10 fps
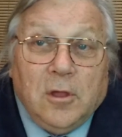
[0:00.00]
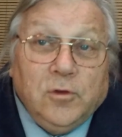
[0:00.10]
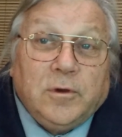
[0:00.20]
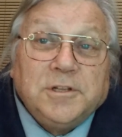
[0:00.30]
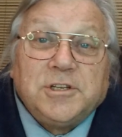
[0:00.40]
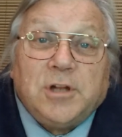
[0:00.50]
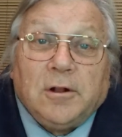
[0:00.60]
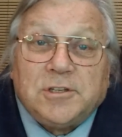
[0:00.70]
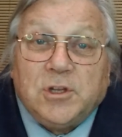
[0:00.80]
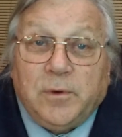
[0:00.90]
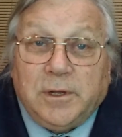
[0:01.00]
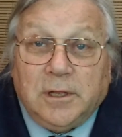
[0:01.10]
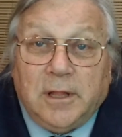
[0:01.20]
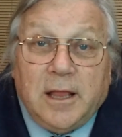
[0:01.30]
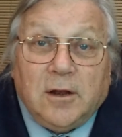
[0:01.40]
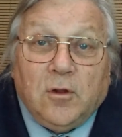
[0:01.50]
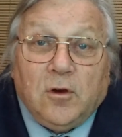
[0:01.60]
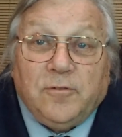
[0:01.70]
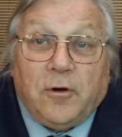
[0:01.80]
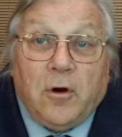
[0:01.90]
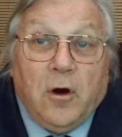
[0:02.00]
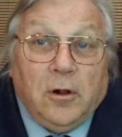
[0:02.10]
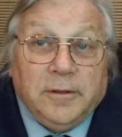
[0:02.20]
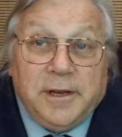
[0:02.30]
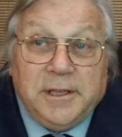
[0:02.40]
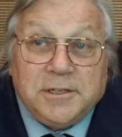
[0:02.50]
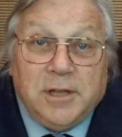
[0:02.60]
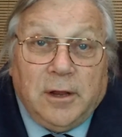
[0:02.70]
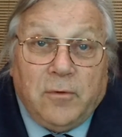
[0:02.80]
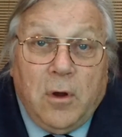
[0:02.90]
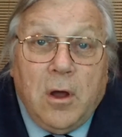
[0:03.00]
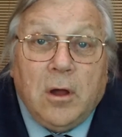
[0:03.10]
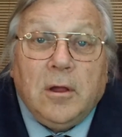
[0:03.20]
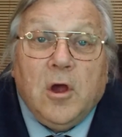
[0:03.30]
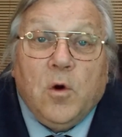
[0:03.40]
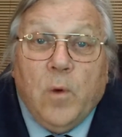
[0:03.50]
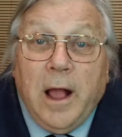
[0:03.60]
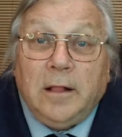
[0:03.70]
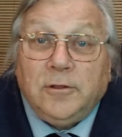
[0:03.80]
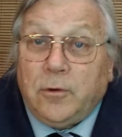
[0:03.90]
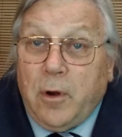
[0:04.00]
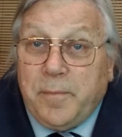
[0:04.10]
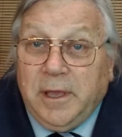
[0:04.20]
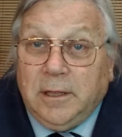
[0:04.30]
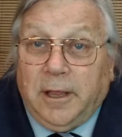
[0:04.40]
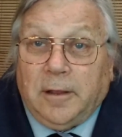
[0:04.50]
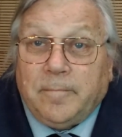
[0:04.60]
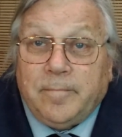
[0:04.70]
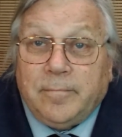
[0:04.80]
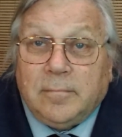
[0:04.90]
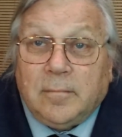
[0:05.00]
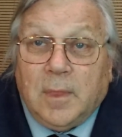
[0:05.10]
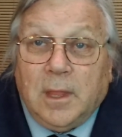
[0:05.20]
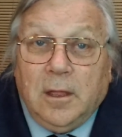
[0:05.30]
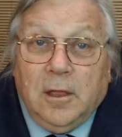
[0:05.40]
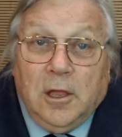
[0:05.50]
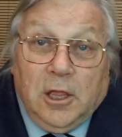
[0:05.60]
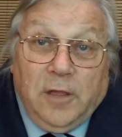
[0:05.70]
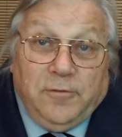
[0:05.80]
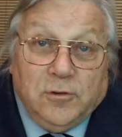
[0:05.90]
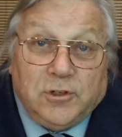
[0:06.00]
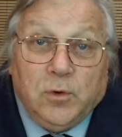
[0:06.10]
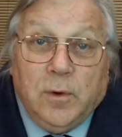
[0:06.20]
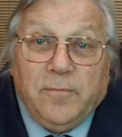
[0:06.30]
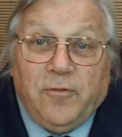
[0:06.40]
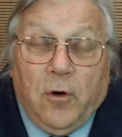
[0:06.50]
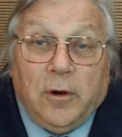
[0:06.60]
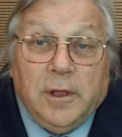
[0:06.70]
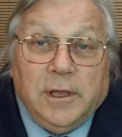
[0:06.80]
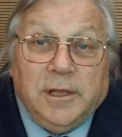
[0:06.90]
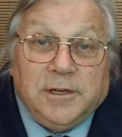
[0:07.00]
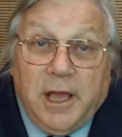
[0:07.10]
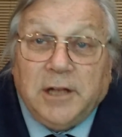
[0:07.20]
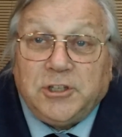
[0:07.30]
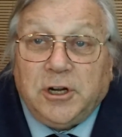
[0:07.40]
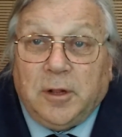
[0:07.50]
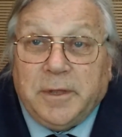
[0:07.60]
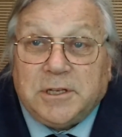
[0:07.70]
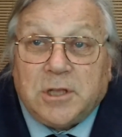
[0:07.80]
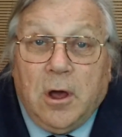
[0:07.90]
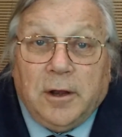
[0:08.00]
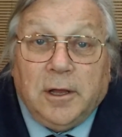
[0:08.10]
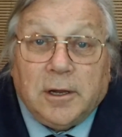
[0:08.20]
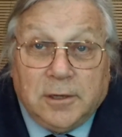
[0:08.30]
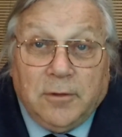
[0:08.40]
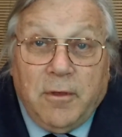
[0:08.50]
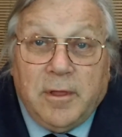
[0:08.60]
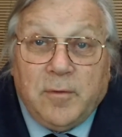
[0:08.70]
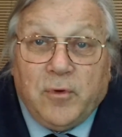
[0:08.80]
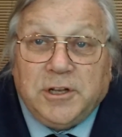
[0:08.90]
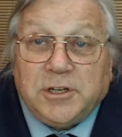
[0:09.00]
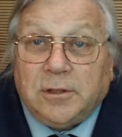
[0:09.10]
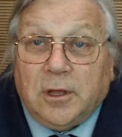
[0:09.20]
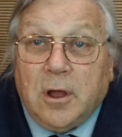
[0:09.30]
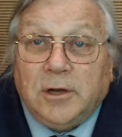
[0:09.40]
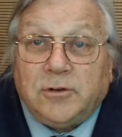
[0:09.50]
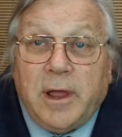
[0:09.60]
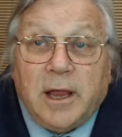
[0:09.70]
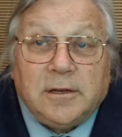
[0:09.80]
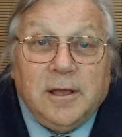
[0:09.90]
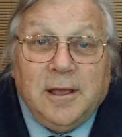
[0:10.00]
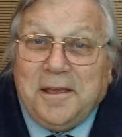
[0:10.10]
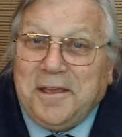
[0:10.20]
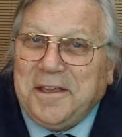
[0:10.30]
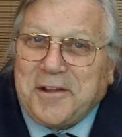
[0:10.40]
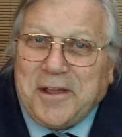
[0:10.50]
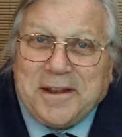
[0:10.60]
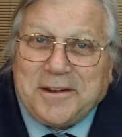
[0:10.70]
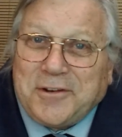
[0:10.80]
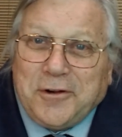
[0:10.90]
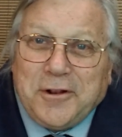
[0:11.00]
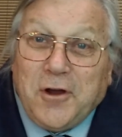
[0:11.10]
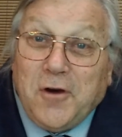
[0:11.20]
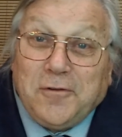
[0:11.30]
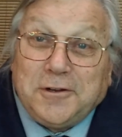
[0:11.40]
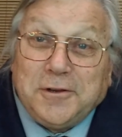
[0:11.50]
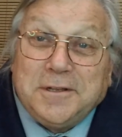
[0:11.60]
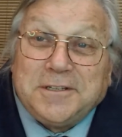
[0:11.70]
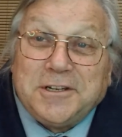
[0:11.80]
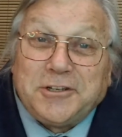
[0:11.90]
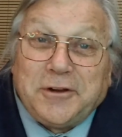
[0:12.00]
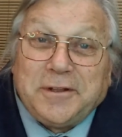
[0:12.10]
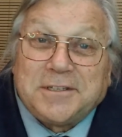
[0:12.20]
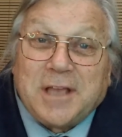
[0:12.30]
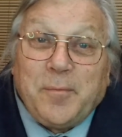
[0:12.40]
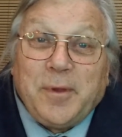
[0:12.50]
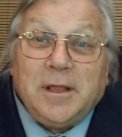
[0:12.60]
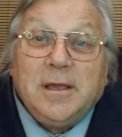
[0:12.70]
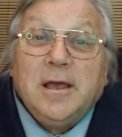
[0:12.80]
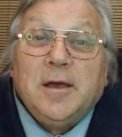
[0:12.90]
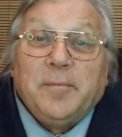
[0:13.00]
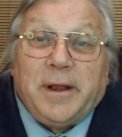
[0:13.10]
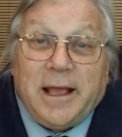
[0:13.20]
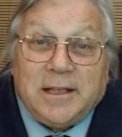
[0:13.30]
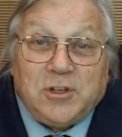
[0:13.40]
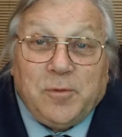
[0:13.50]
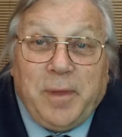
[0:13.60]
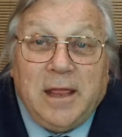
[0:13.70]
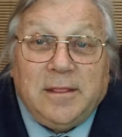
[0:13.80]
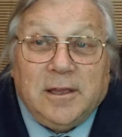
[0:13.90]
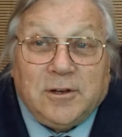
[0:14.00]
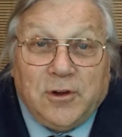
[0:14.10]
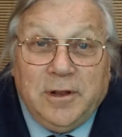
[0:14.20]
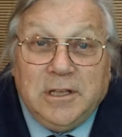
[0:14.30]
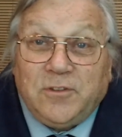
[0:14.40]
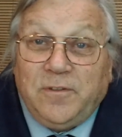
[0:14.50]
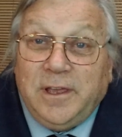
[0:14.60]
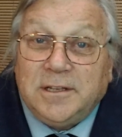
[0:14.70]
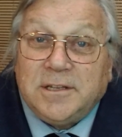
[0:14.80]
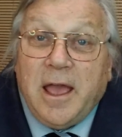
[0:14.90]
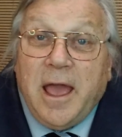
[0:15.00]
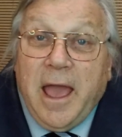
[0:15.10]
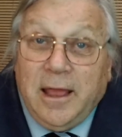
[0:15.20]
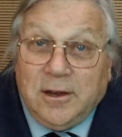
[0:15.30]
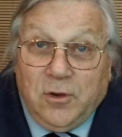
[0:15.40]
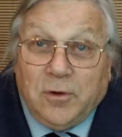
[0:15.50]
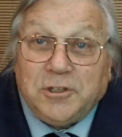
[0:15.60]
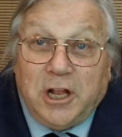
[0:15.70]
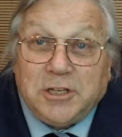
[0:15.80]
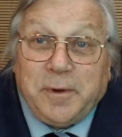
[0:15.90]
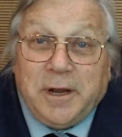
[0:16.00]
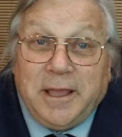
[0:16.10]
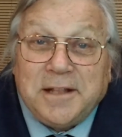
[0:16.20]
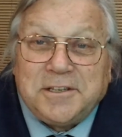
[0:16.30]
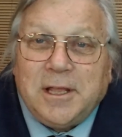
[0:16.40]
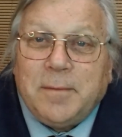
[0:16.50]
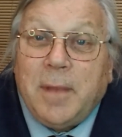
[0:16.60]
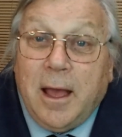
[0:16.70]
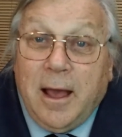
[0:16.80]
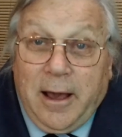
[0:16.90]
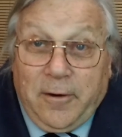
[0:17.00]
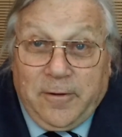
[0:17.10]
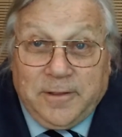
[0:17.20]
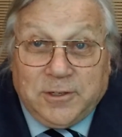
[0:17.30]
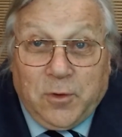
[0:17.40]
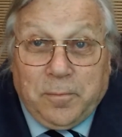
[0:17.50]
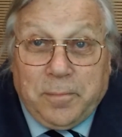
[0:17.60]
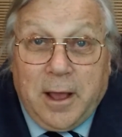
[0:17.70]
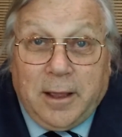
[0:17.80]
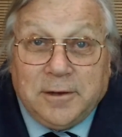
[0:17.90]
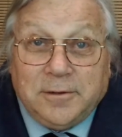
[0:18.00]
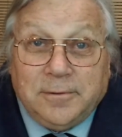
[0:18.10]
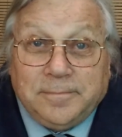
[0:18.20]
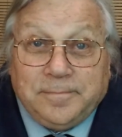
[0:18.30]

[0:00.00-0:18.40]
You can start suing the landlord for all that he's done wrong while you're appealing. If you sue him for intentional misconduct other than breaching the contract, he can't turn it over to his insurance company, but has to pay the attorney's fees and your judgment against him out of his own pocket.